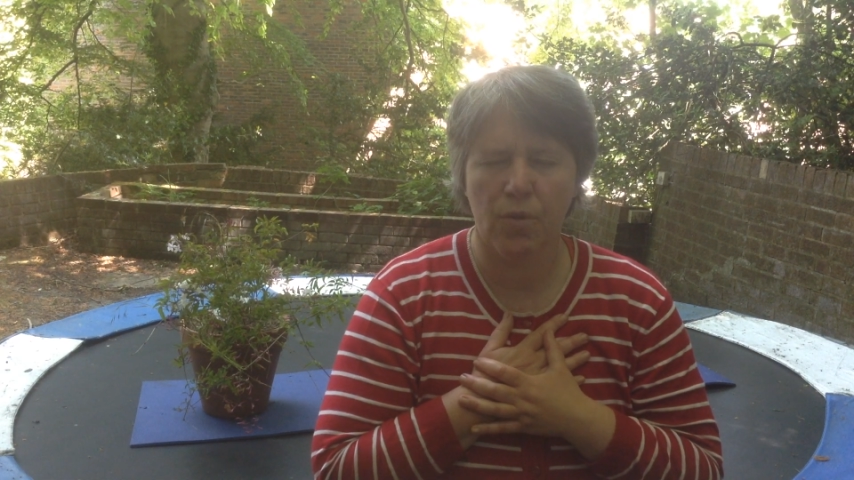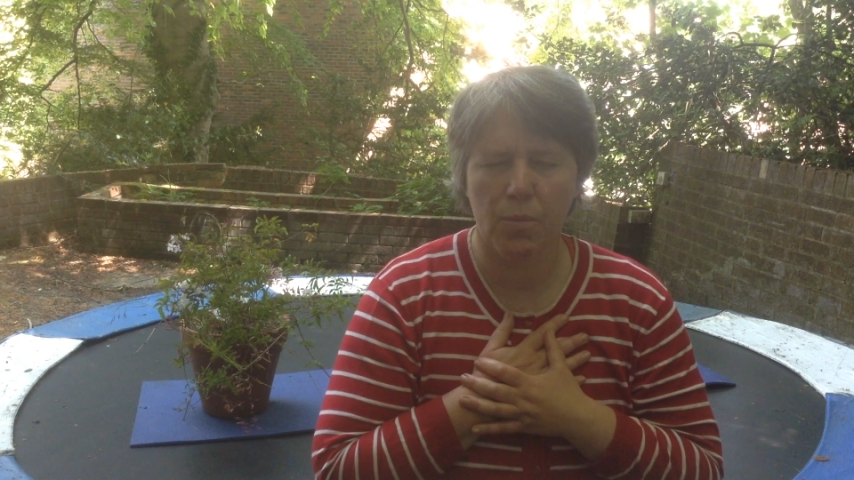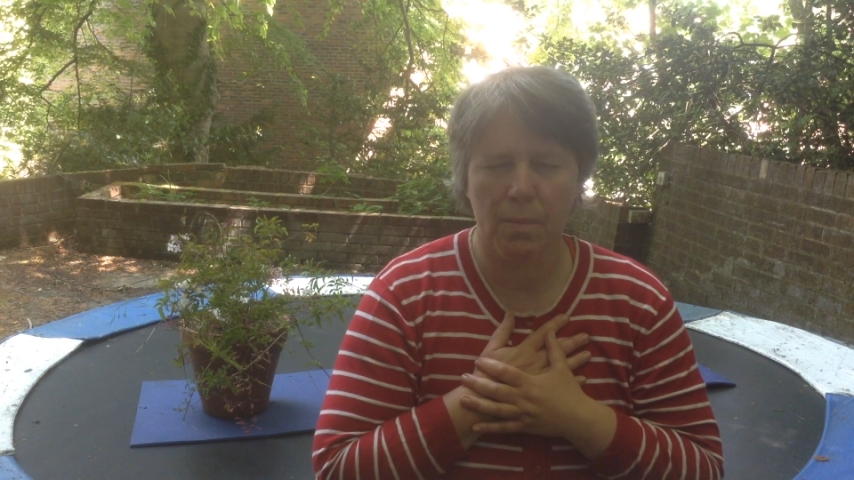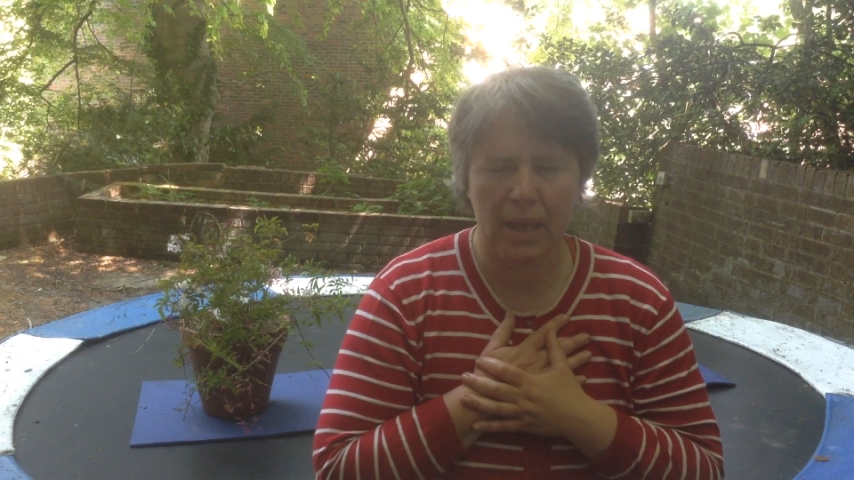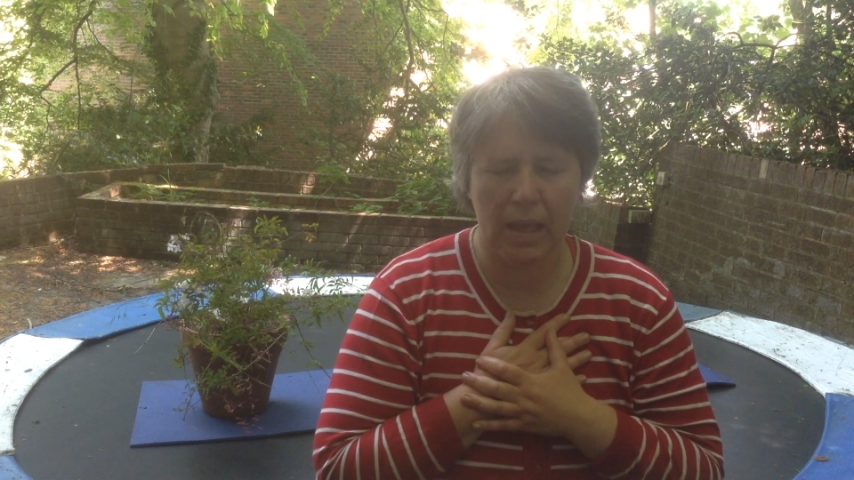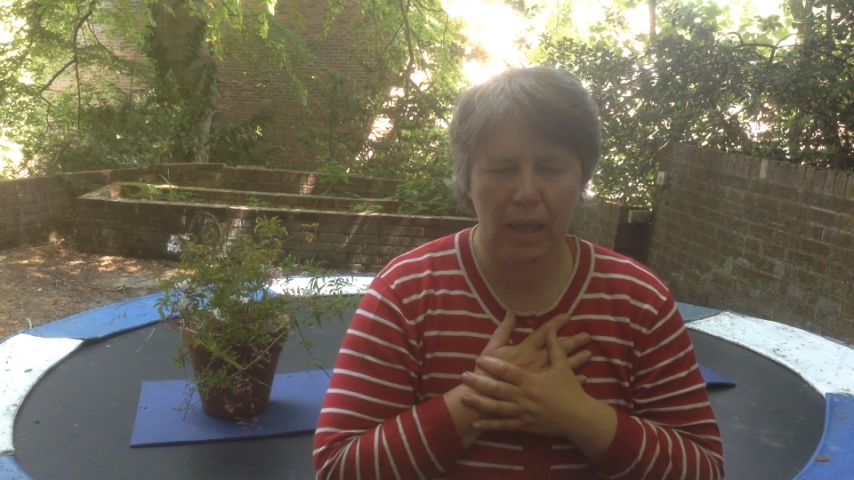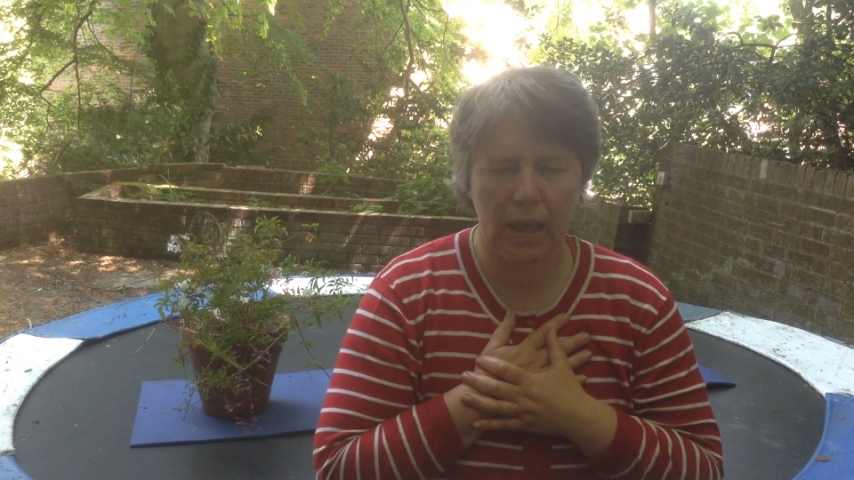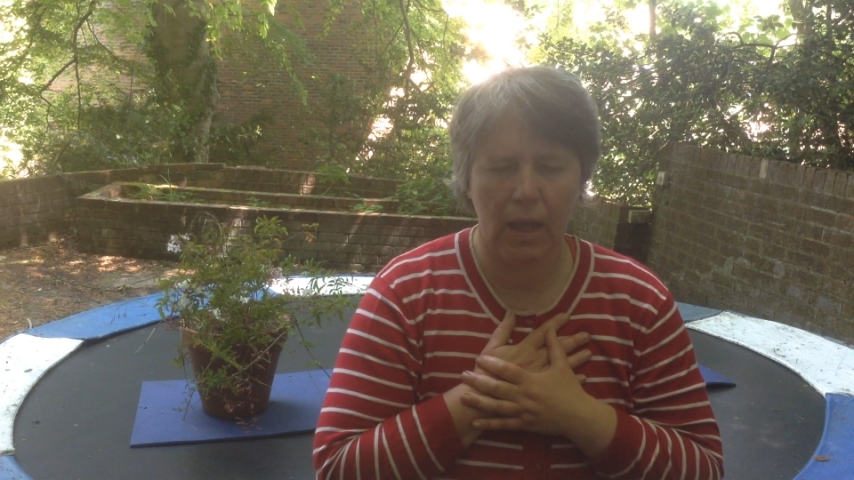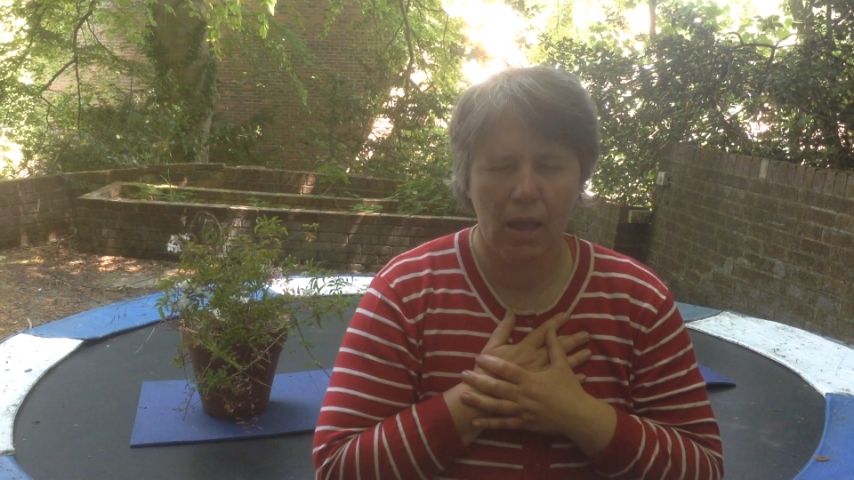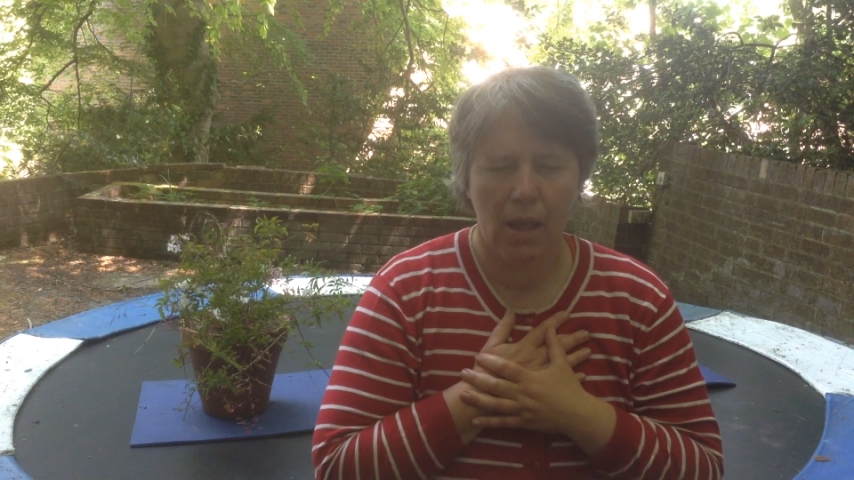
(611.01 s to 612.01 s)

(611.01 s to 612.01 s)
For me,